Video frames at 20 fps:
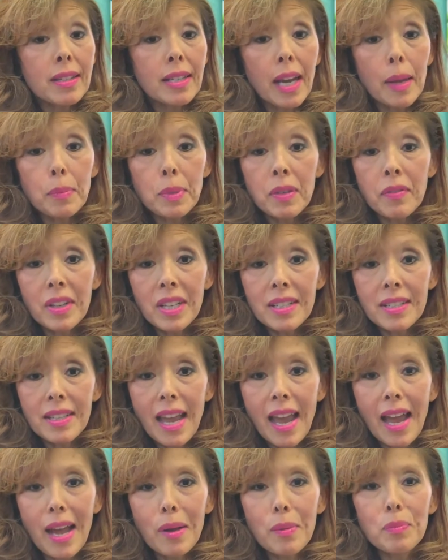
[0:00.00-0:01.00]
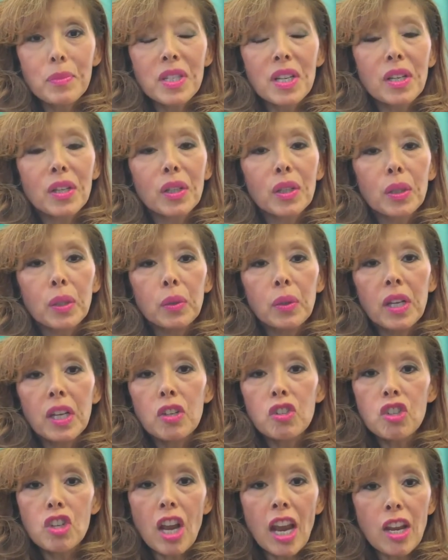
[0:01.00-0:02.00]
types of exams,
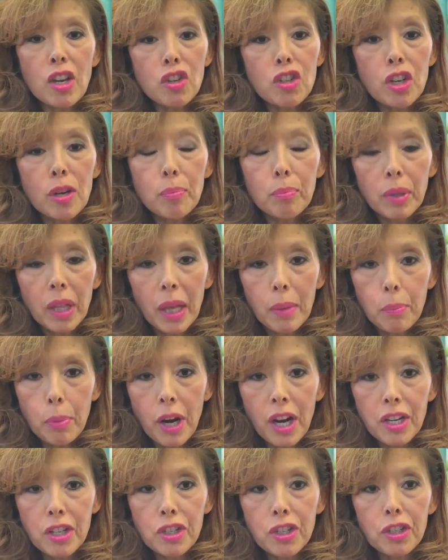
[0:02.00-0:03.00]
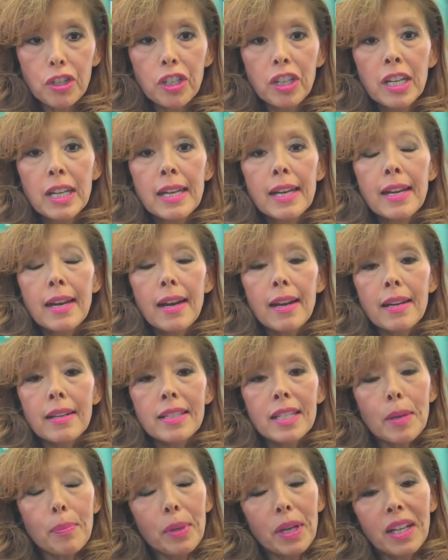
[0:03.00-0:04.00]
including change in blood pressure.
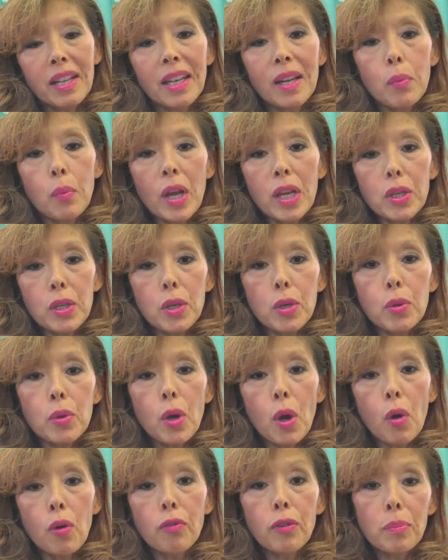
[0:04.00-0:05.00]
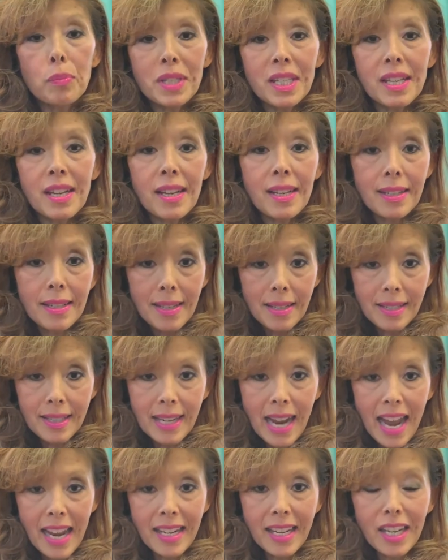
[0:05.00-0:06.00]
Typically, when you go from sitting to
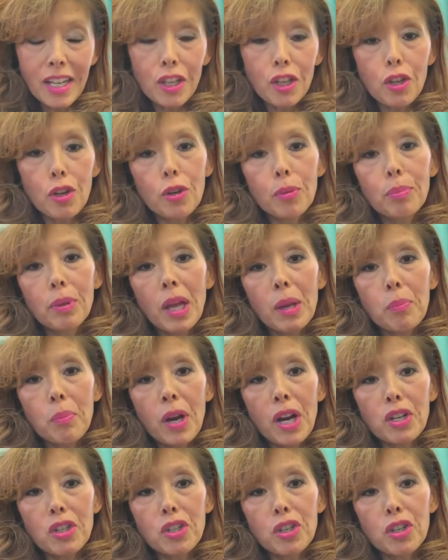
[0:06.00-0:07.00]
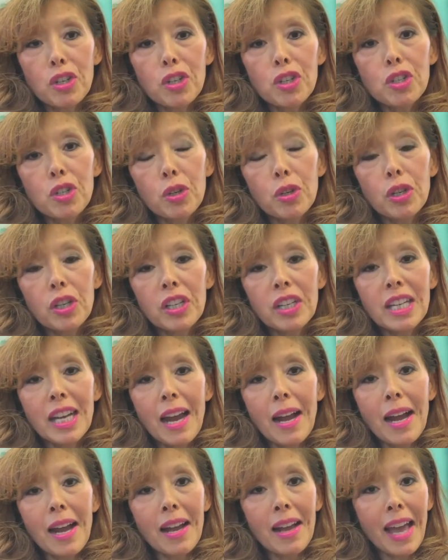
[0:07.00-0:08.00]
standing, your blood pressure should
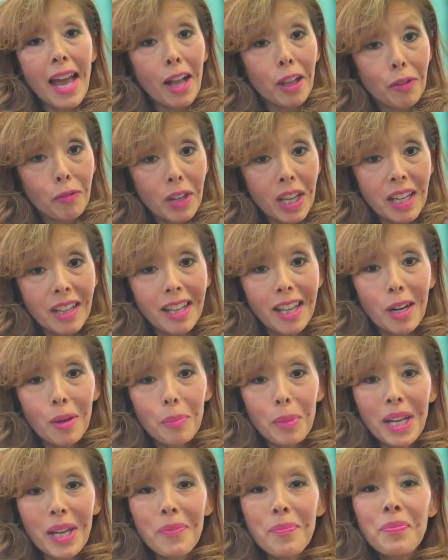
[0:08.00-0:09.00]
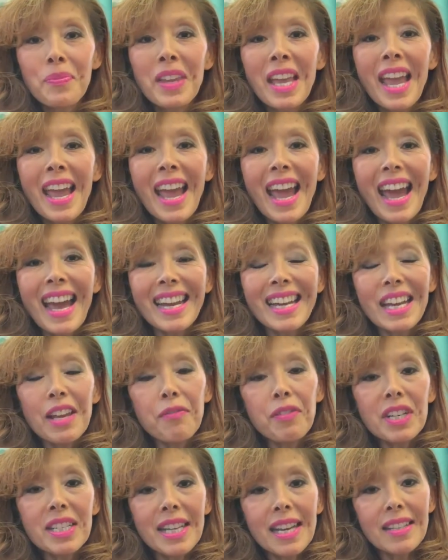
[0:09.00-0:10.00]
elevate a little bit. And
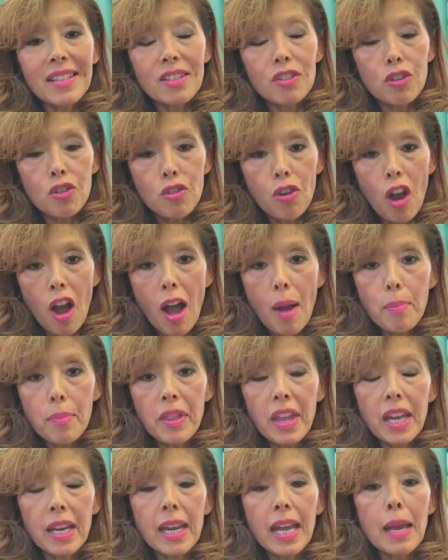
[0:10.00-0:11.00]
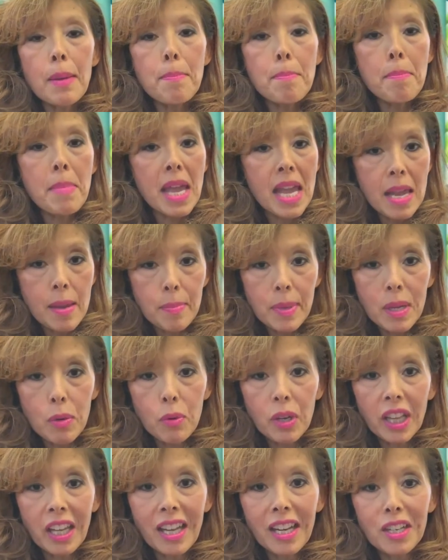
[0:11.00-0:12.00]
if it tends to drop, then it may be
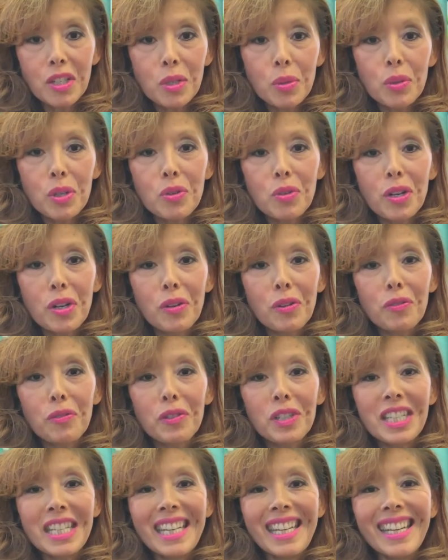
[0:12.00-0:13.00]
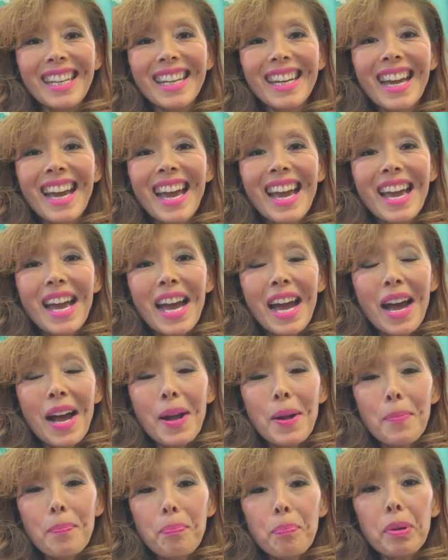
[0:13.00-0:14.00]
related to adrenal fatigue.
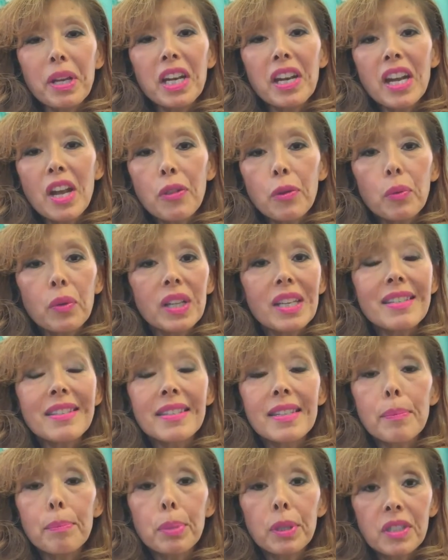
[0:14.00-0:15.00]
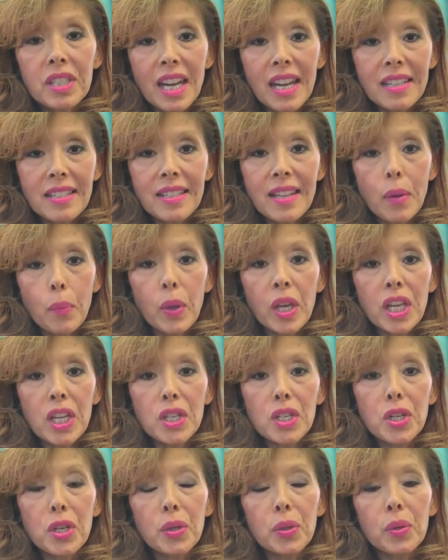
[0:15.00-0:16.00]
But another really simple test that we
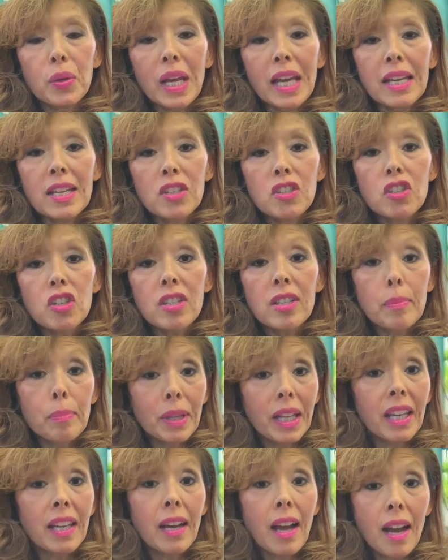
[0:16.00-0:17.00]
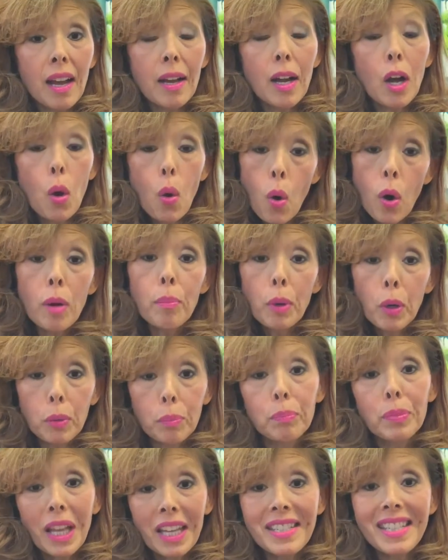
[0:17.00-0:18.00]
can do is just simply a
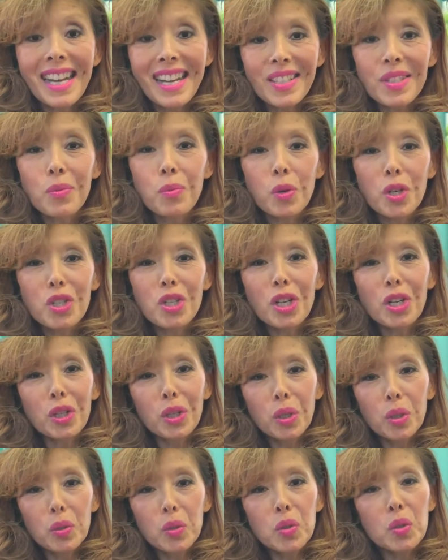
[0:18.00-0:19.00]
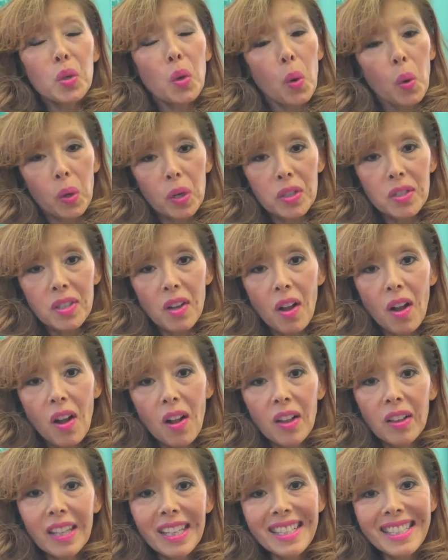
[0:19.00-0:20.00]
hormone blood test, which includes
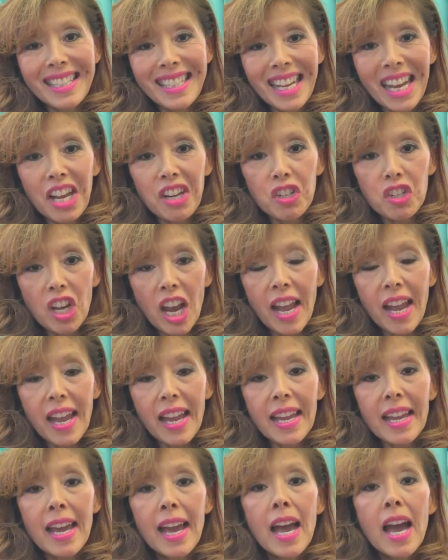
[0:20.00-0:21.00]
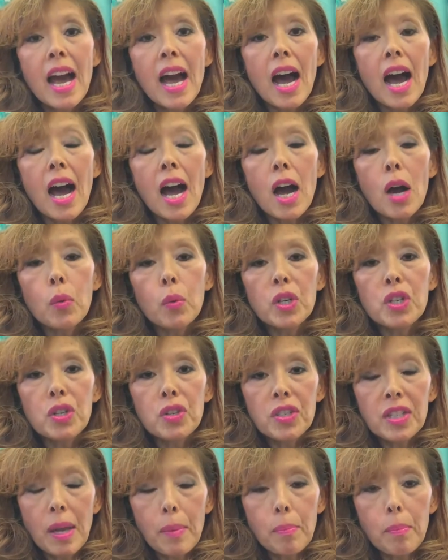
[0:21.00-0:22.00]
cortisol and DHA, which
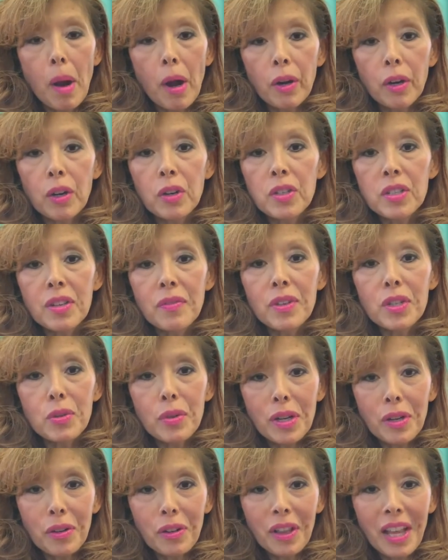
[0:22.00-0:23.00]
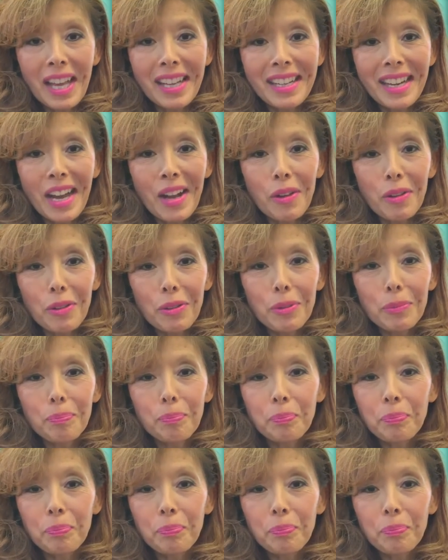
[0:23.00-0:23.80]
are some markers of adrenal gland health.